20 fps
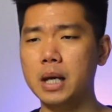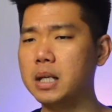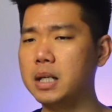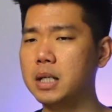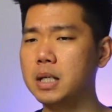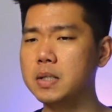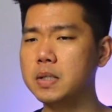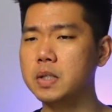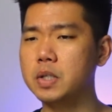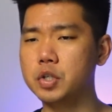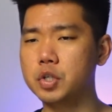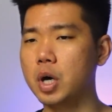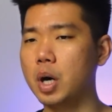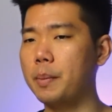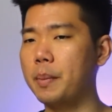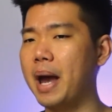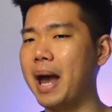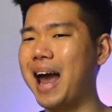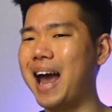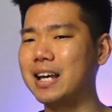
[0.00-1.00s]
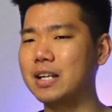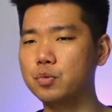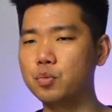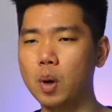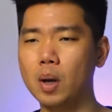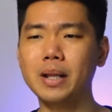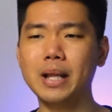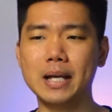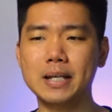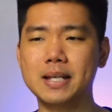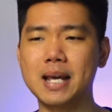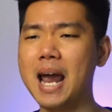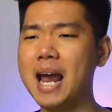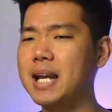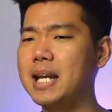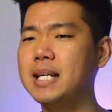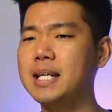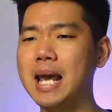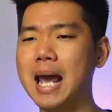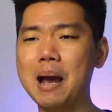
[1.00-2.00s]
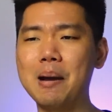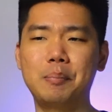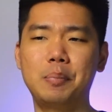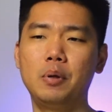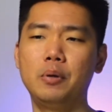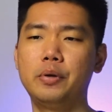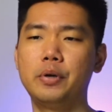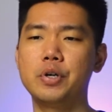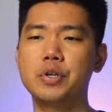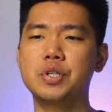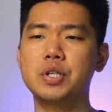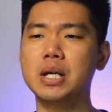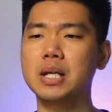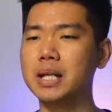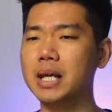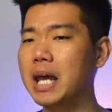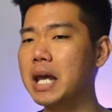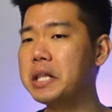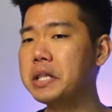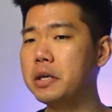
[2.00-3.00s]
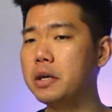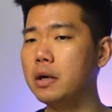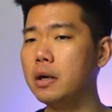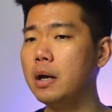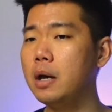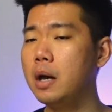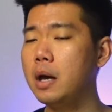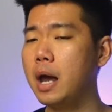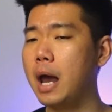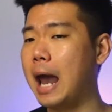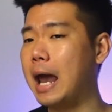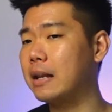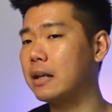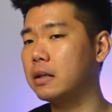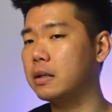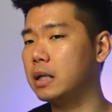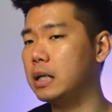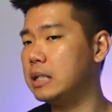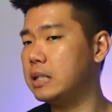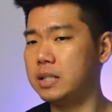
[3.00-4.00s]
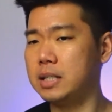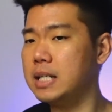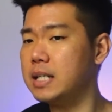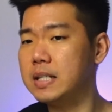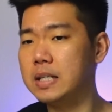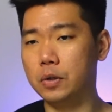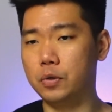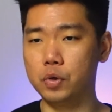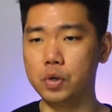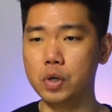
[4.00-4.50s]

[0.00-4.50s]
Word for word: it does the job as well as any app builders in A tier, and it's easy to